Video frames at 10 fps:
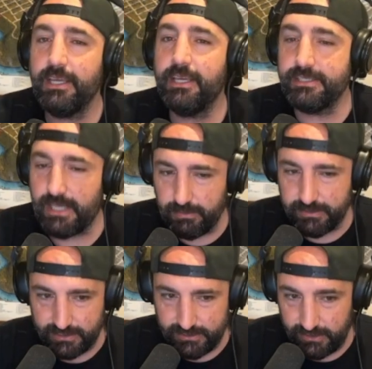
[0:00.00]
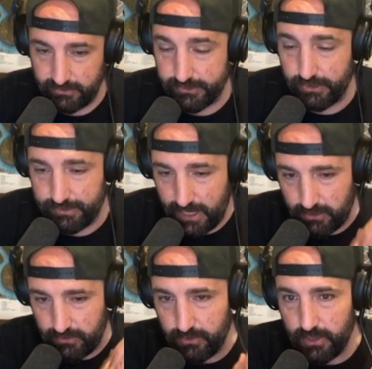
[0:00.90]
is able to continue. So
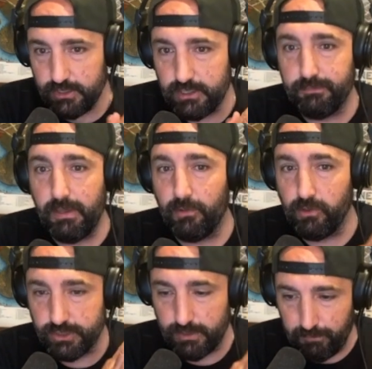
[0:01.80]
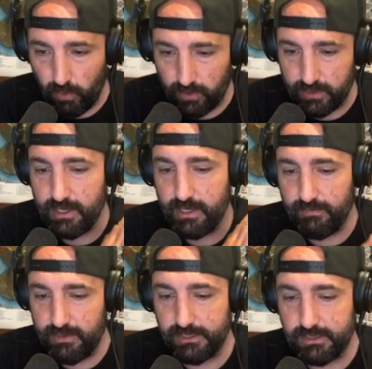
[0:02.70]
thank you to the people who support
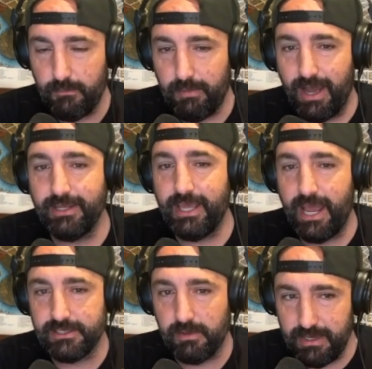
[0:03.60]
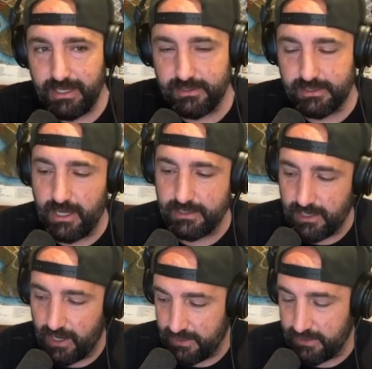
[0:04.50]
this podcast. It means a
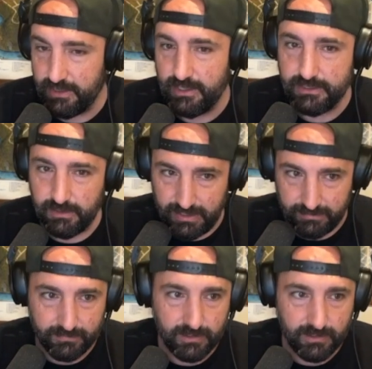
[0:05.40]
ton to me.